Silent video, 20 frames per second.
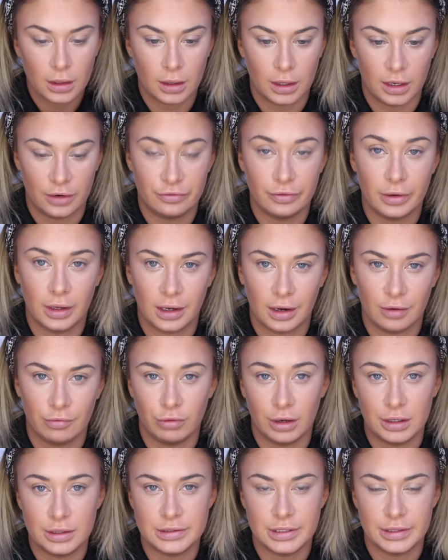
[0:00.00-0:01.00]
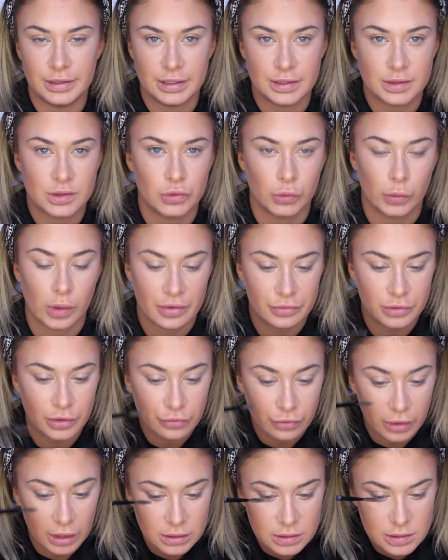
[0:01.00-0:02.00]
and I feel like I've ranted this to quite a few
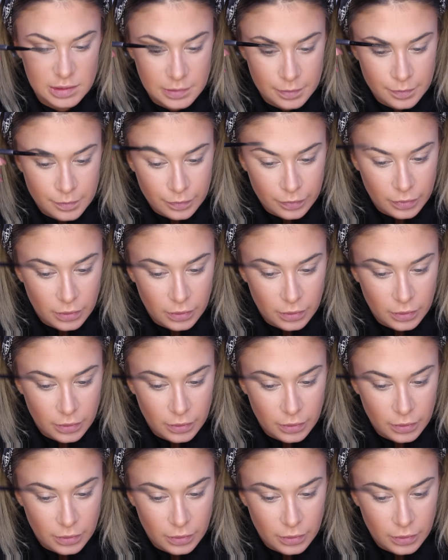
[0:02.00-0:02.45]
friends,